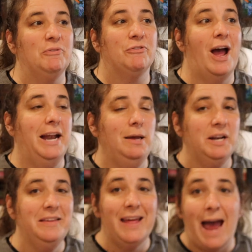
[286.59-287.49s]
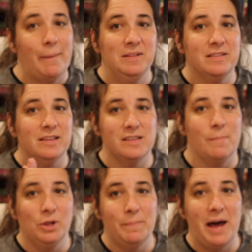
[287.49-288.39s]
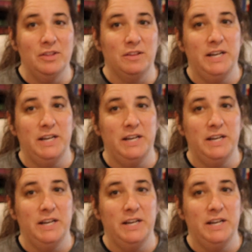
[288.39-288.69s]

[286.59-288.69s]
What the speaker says: but for anybody that happens to stumble upon this